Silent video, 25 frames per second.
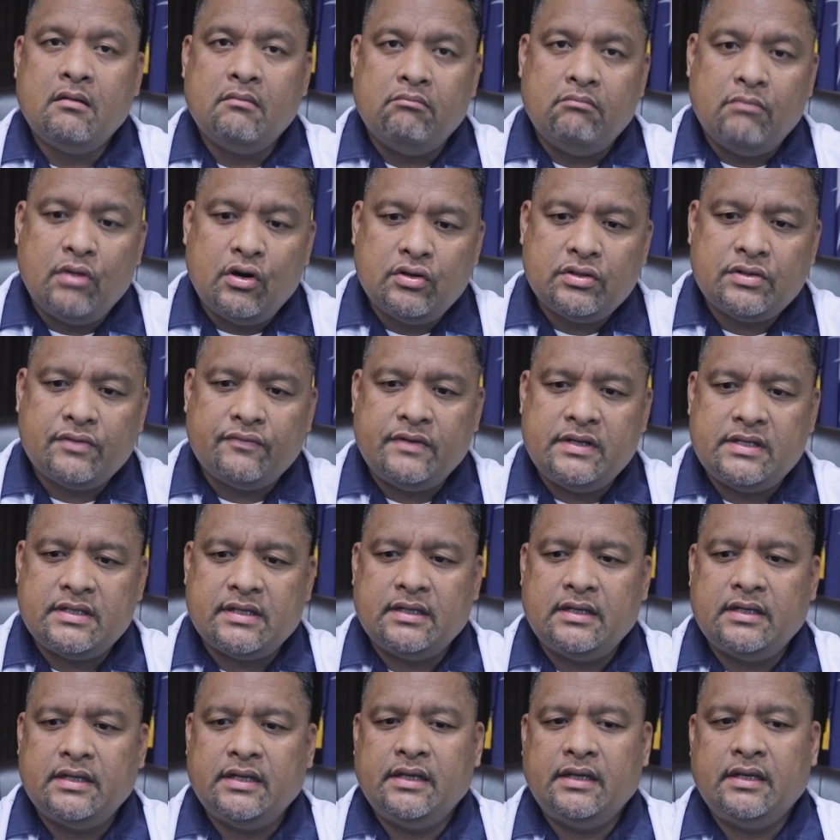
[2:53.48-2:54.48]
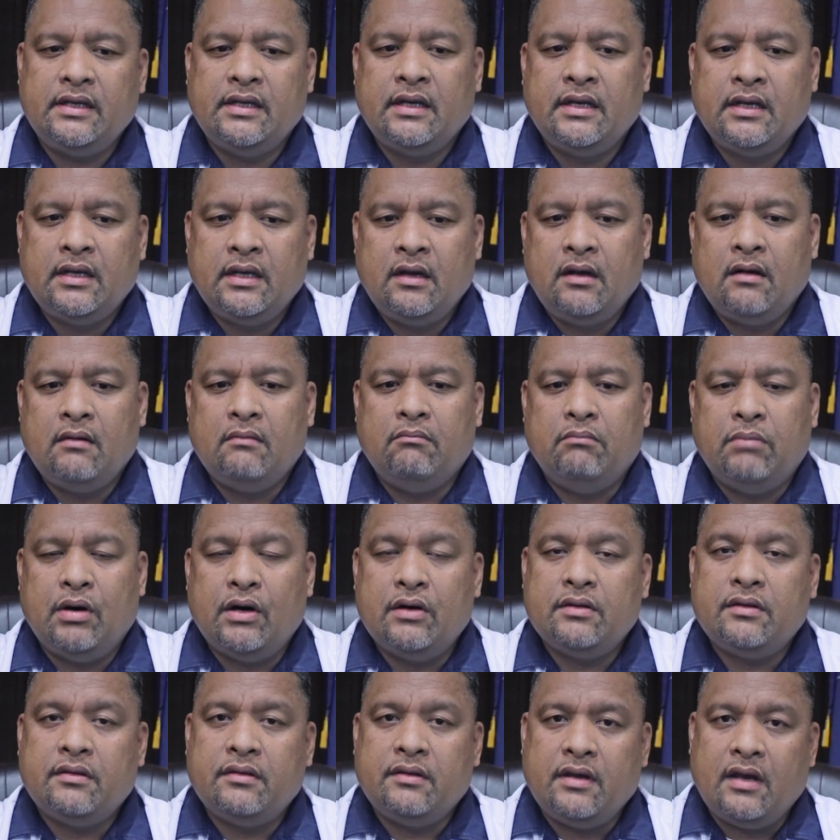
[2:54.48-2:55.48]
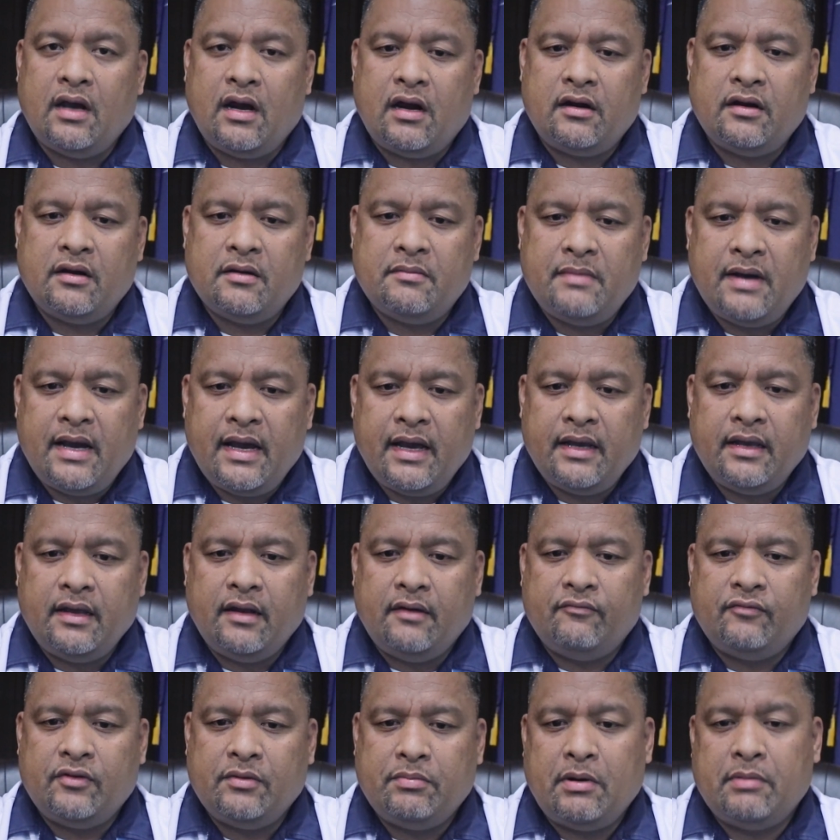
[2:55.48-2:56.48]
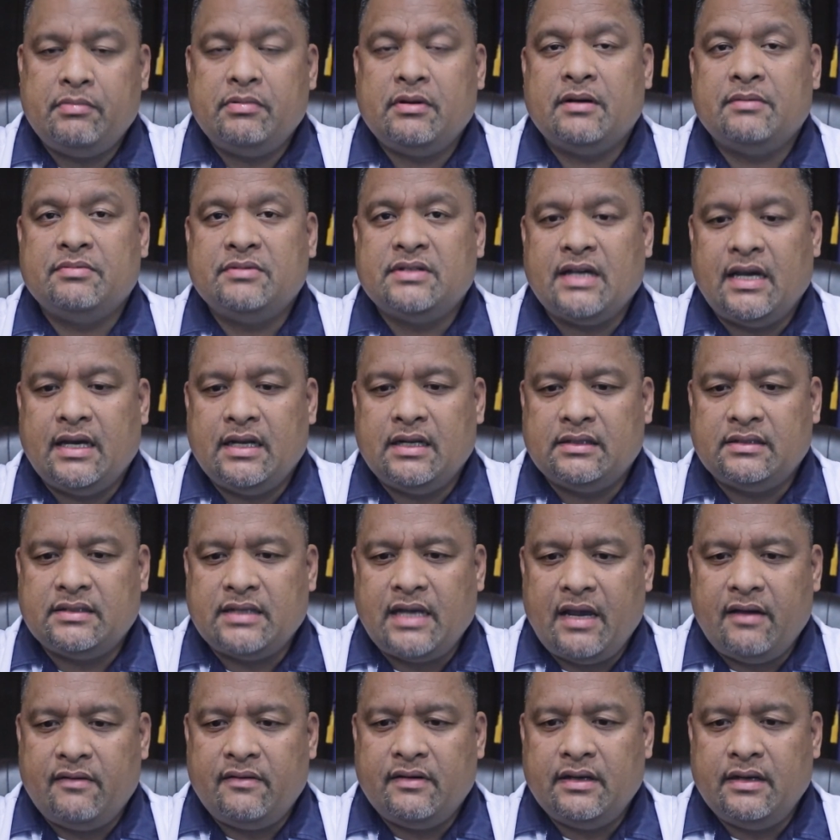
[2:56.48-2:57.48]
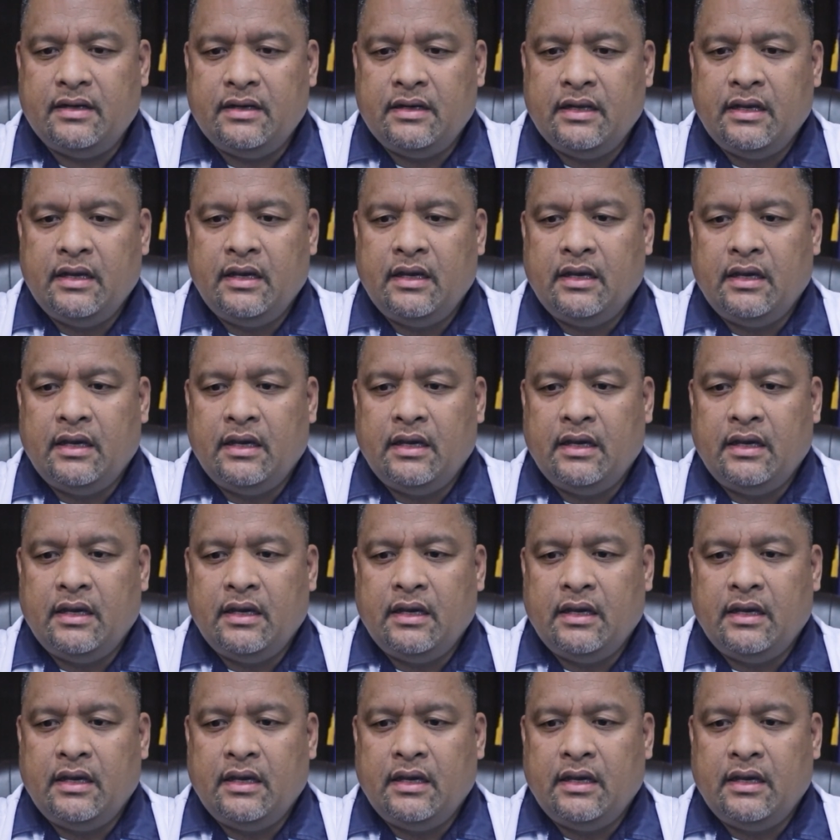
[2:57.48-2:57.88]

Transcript: Most recently, both the RMI and Republic of China, Taiwan